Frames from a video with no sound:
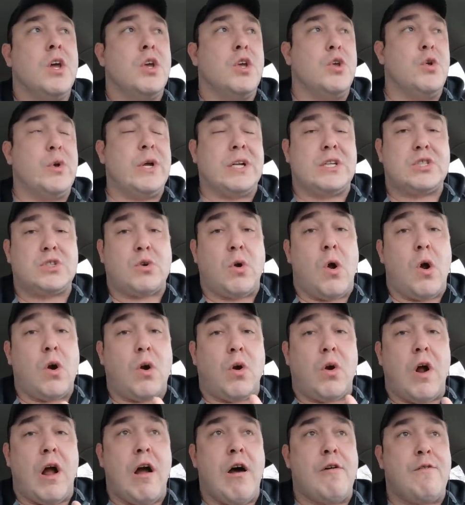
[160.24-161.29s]
You get
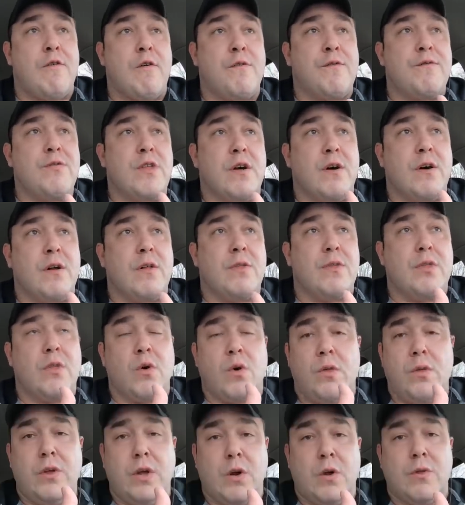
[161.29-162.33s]
stronger off of the,
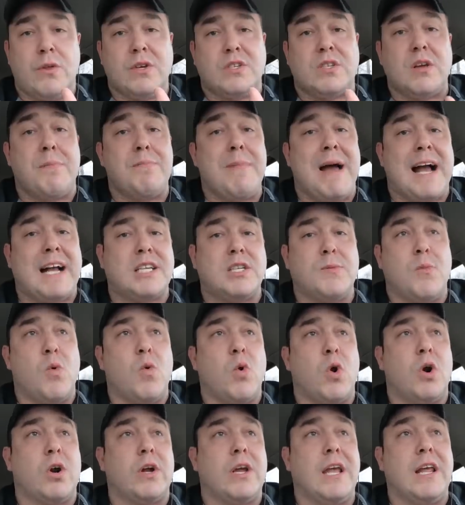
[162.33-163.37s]
the you know the sub maximal
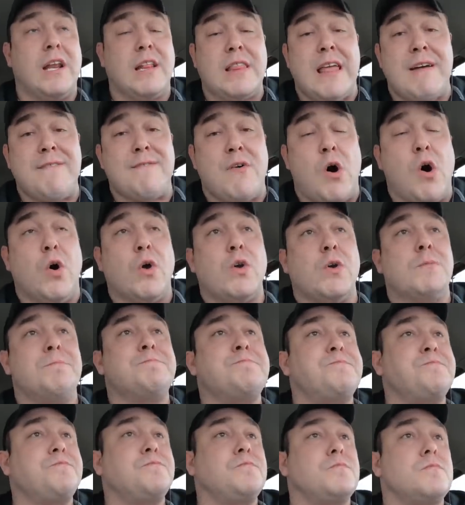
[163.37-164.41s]
work hitting that
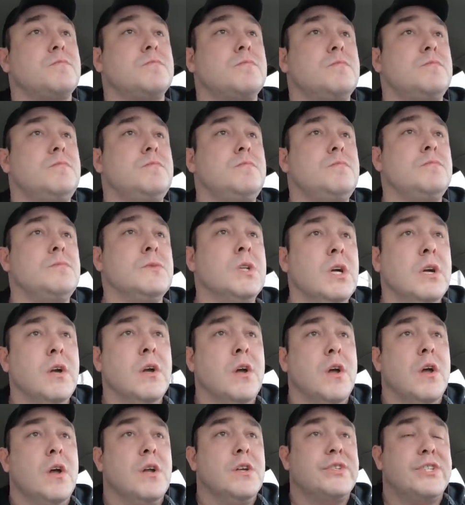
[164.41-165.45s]
volume.
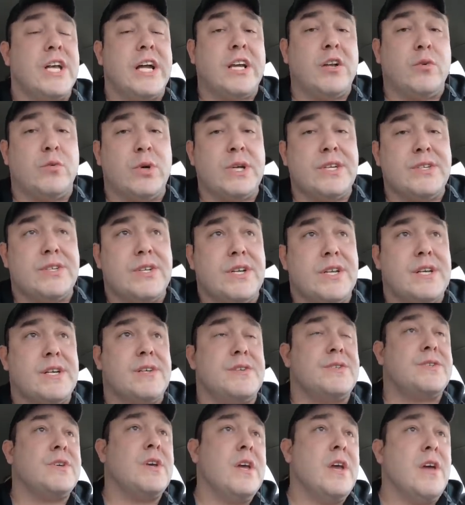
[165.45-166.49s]
Second reason
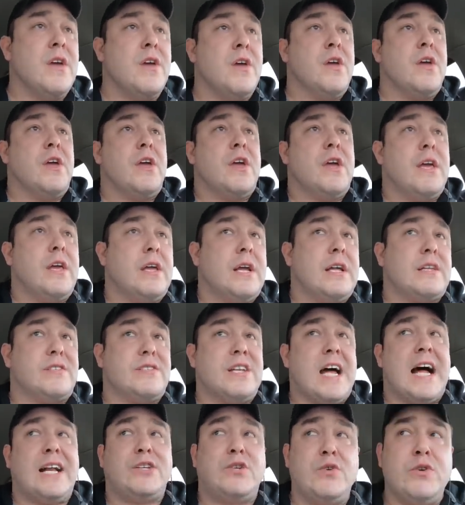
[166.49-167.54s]
is it's
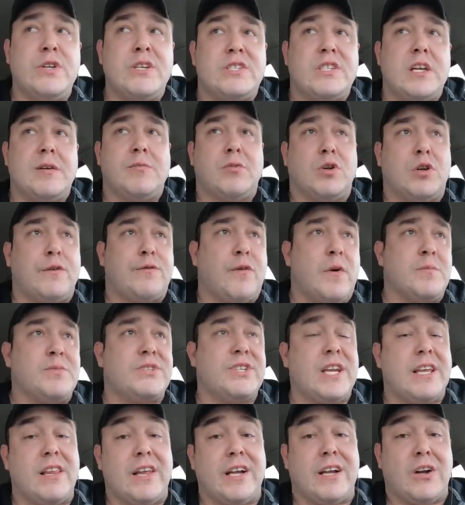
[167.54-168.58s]
not too dissimilar from,
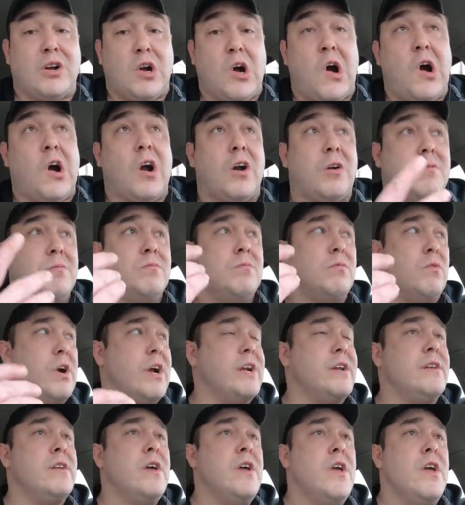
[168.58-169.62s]
say, like a car,
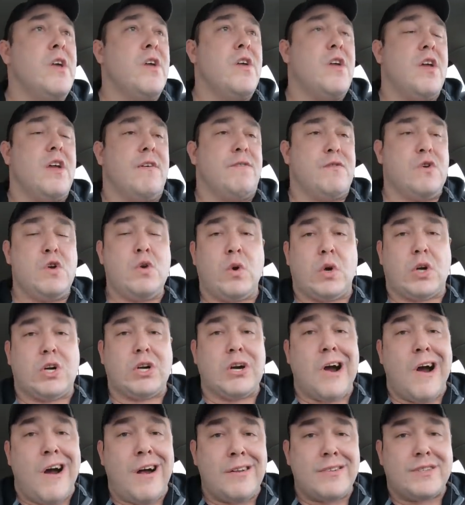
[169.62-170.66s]
right? If you're
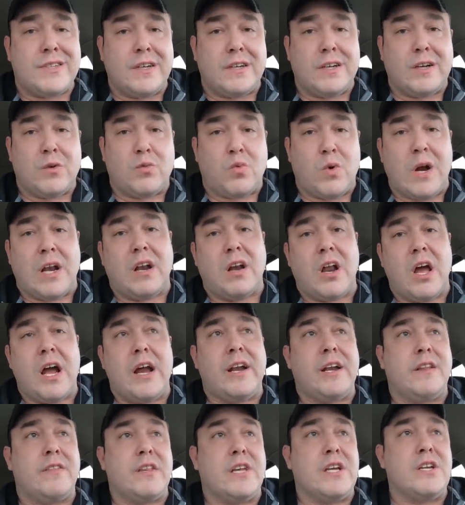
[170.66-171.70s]
constantly
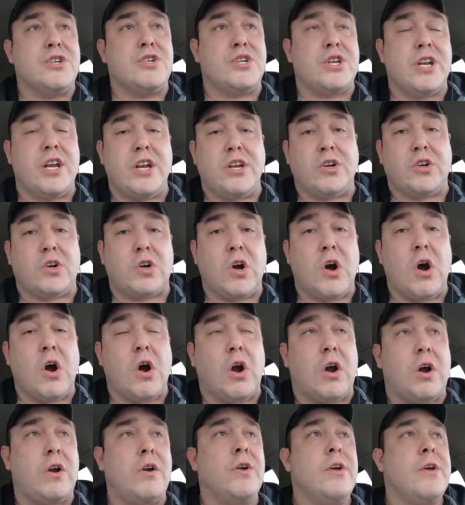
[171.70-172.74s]
redlining the engine in your
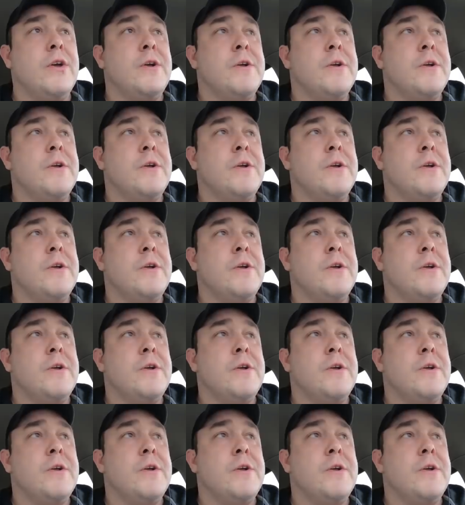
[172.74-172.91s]
car,